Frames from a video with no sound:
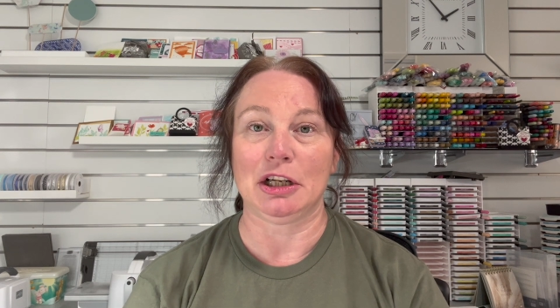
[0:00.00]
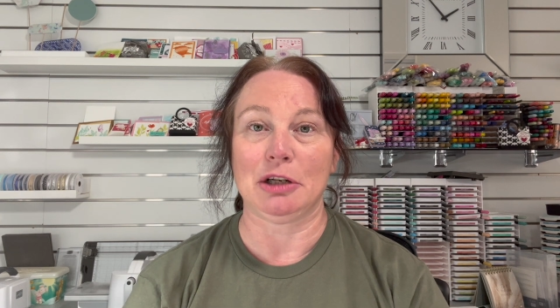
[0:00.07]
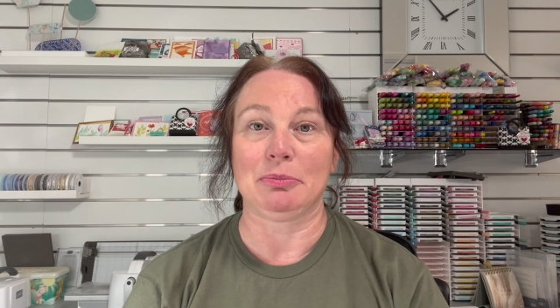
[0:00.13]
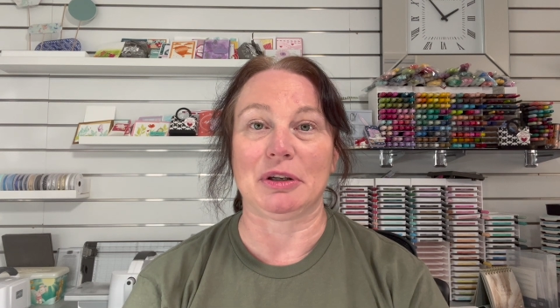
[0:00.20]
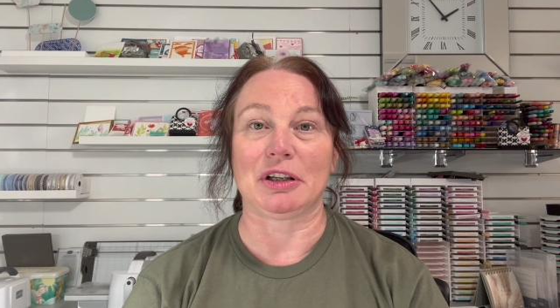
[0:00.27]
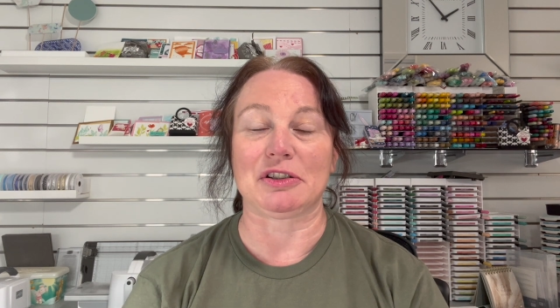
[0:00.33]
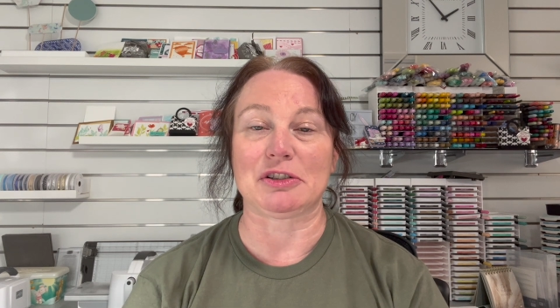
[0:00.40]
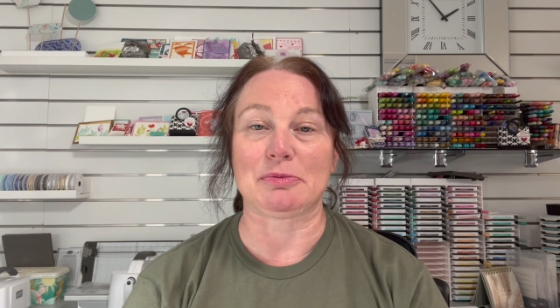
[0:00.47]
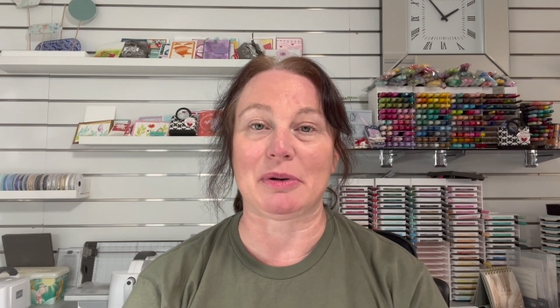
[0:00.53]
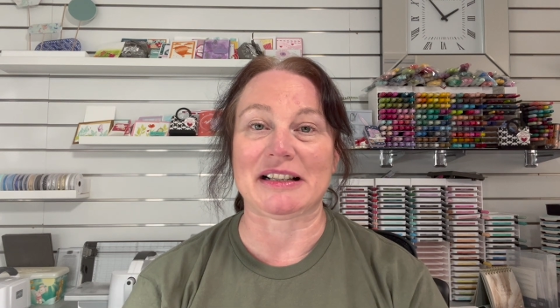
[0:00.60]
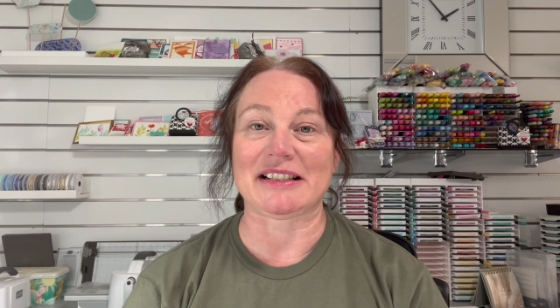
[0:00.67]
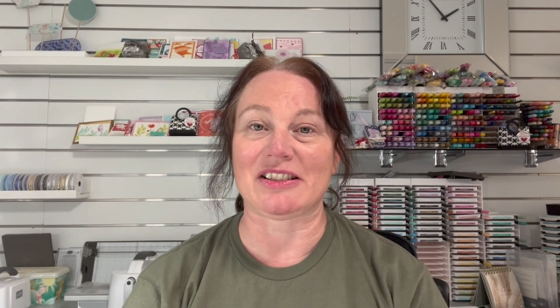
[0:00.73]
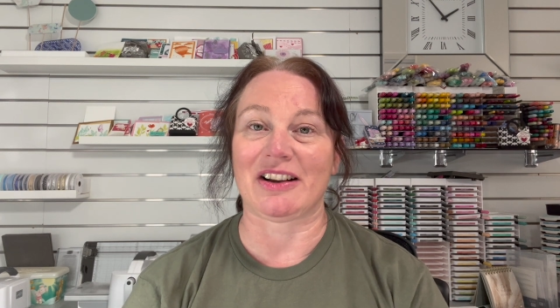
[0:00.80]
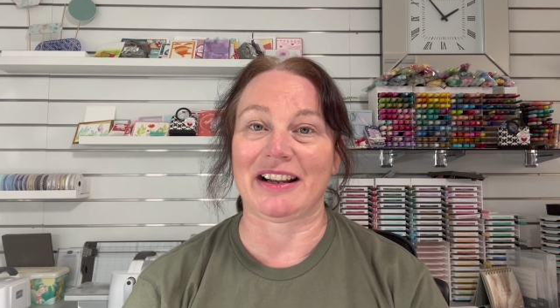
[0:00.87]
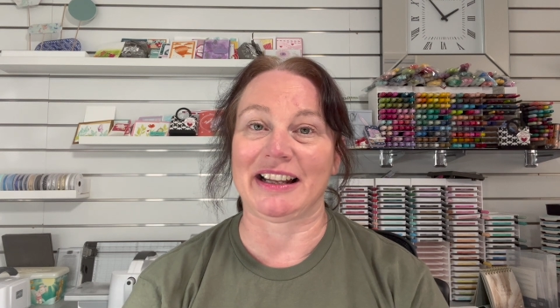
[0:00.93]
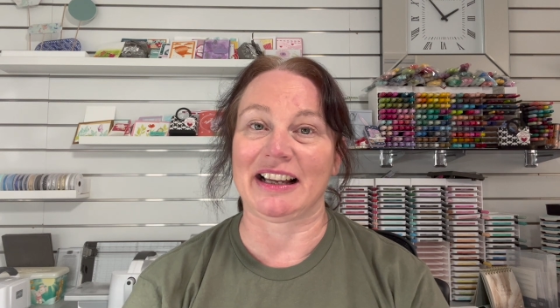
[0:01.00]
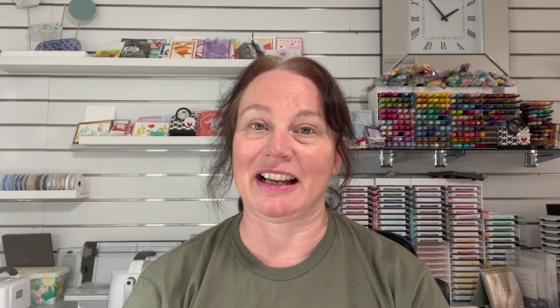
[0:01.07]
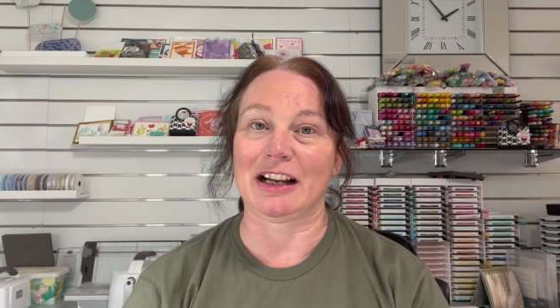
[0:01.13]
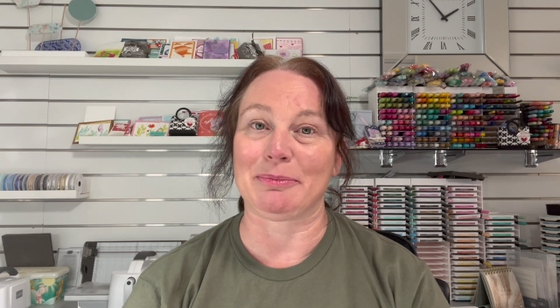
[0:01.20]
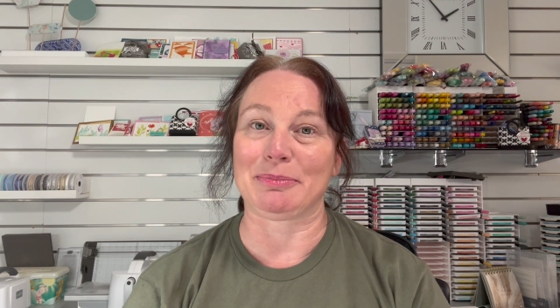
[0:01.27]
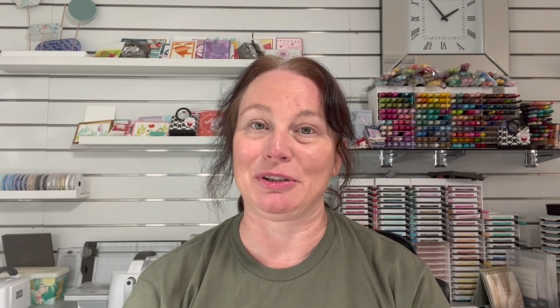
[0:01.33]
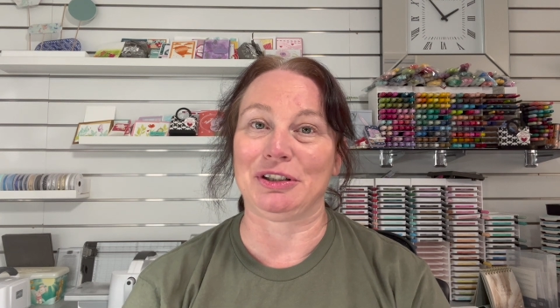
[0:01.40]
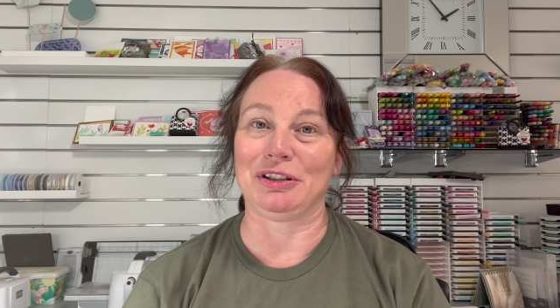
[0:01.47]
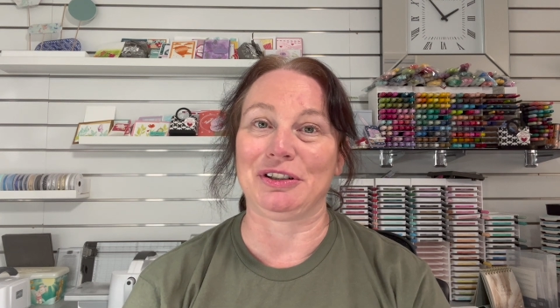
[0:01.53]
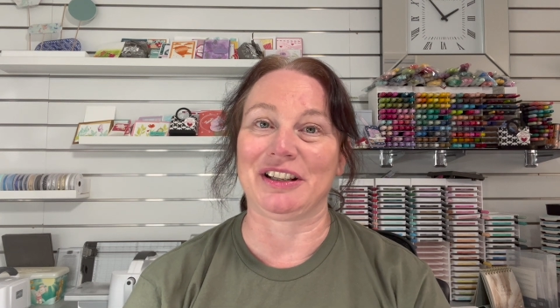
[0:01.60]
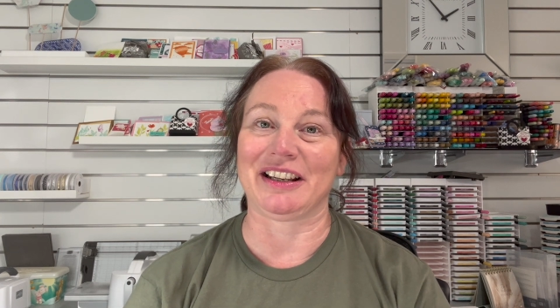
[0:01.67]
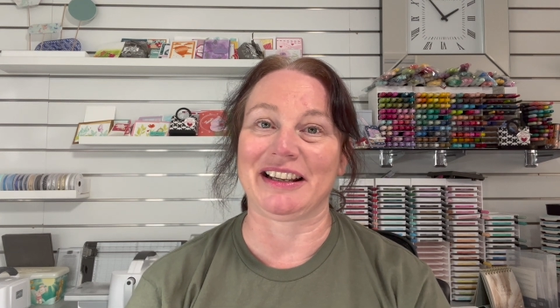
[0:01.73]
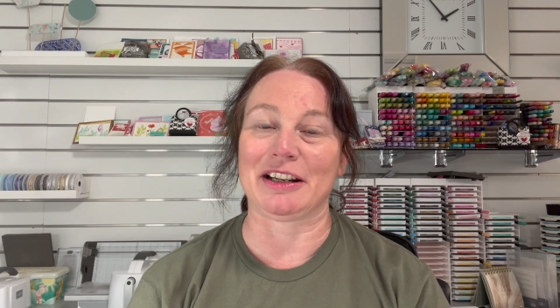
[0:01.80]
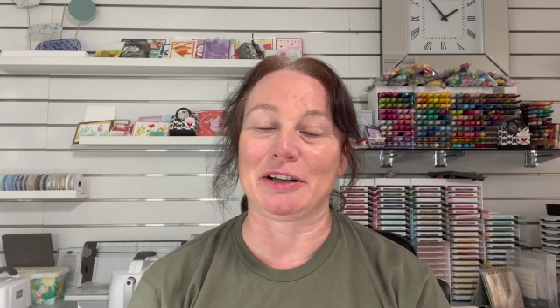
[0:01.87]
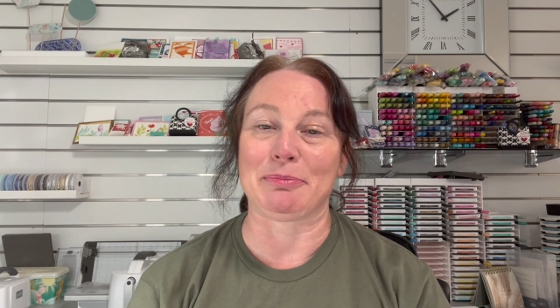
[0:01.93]
because by signing up you
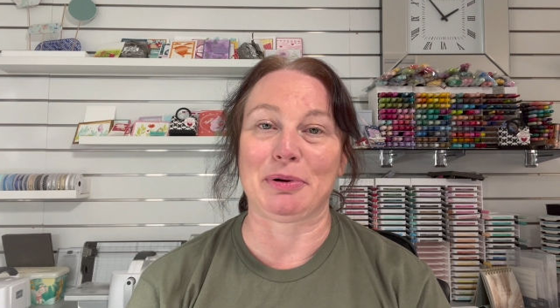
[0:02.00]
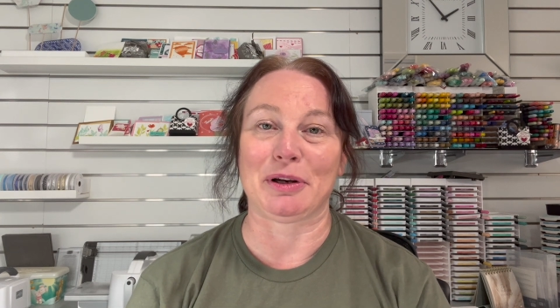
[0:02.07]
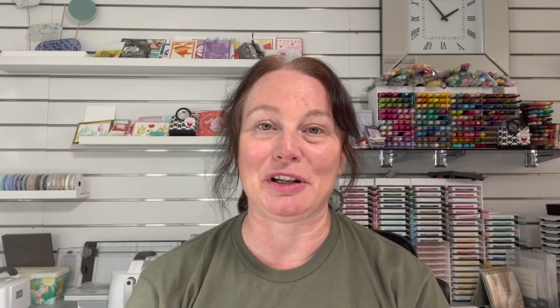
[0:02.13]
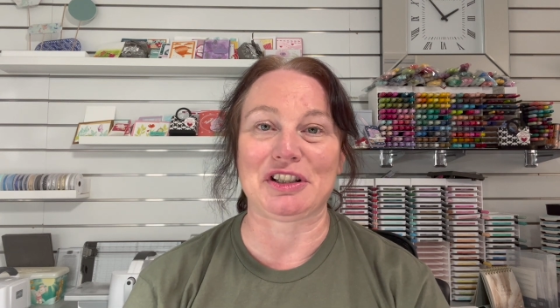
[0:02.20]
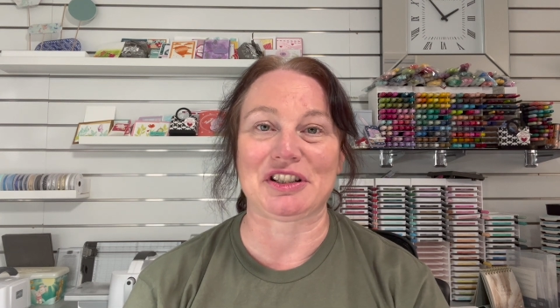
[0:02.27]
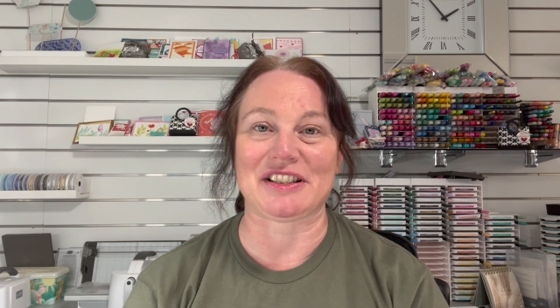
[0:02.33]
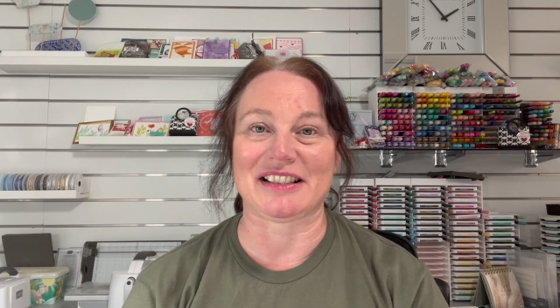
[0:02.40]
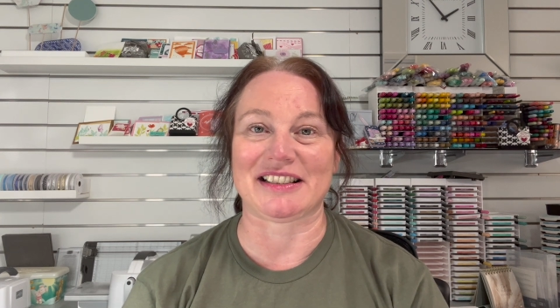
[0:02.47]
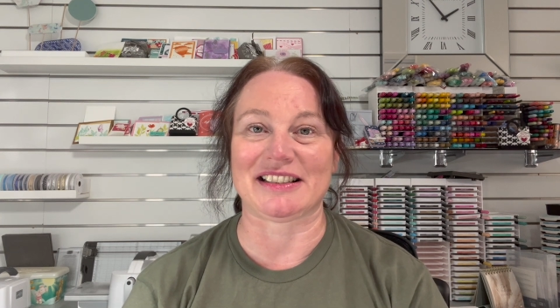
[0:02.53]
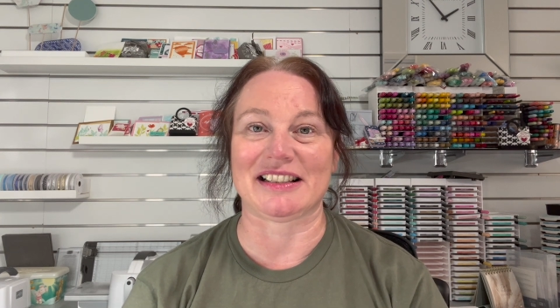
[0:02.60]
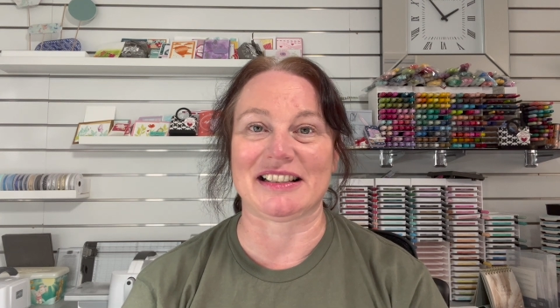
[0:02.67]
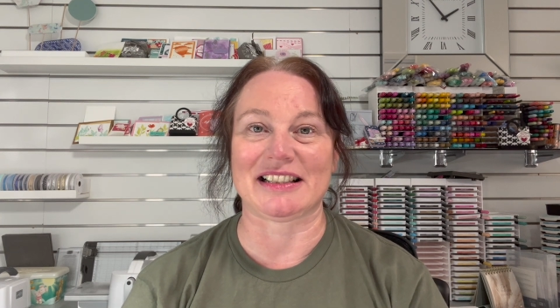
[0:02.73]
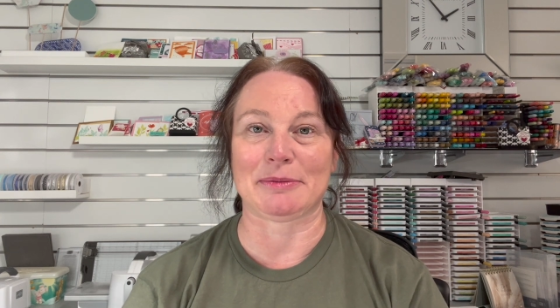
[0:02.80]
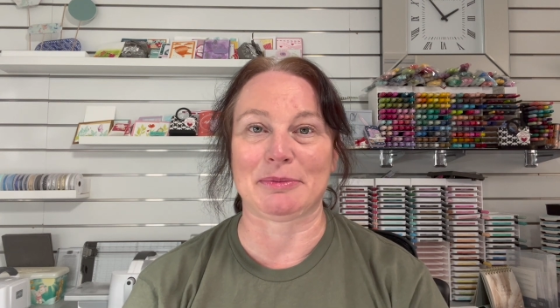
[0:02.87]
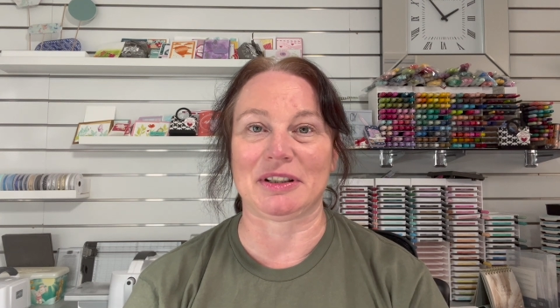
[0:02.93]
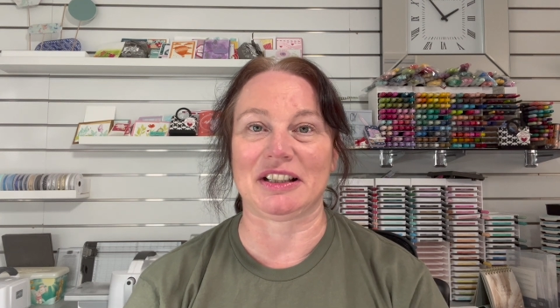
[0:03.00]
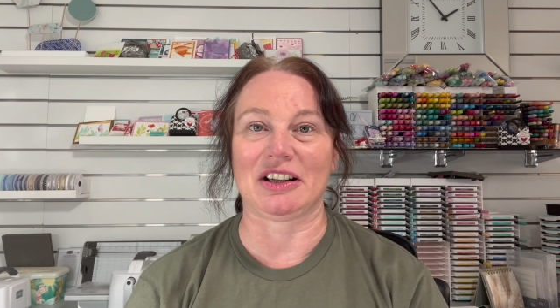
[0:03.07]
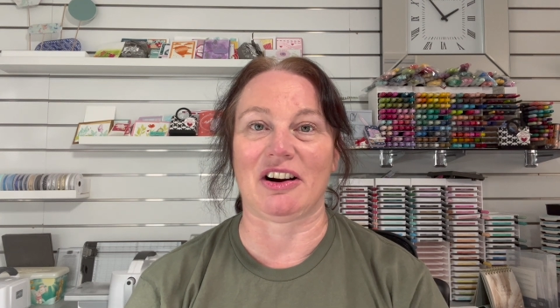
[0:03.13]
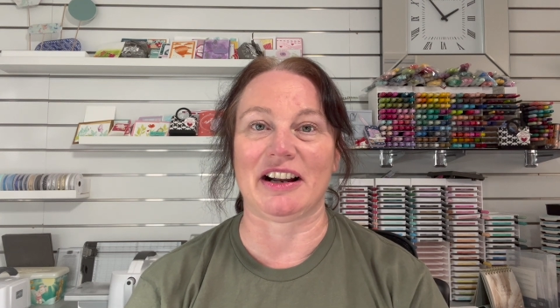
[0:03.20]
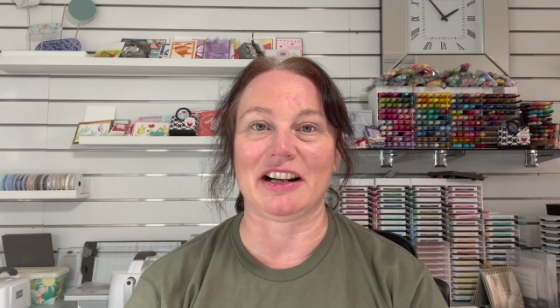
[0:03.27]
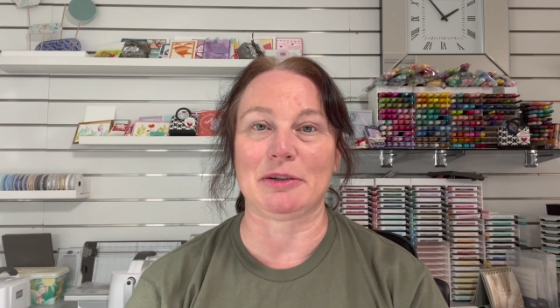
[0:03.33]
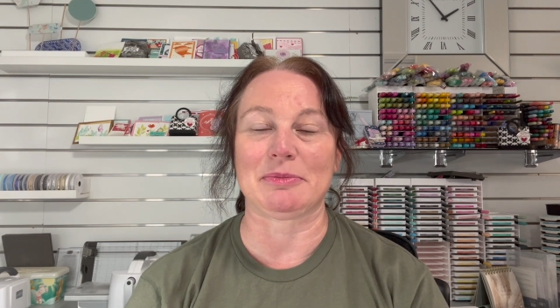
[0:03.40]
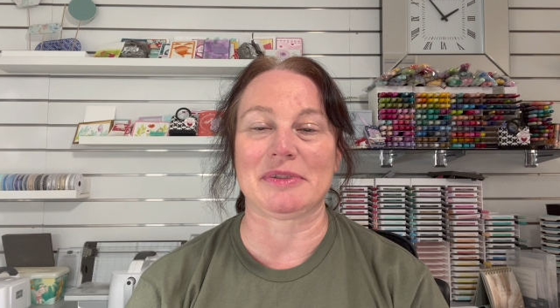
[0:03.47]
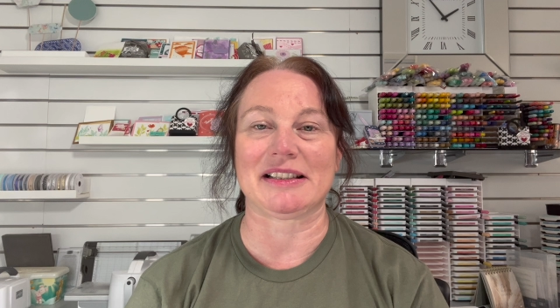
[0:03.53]
can purchase some of the items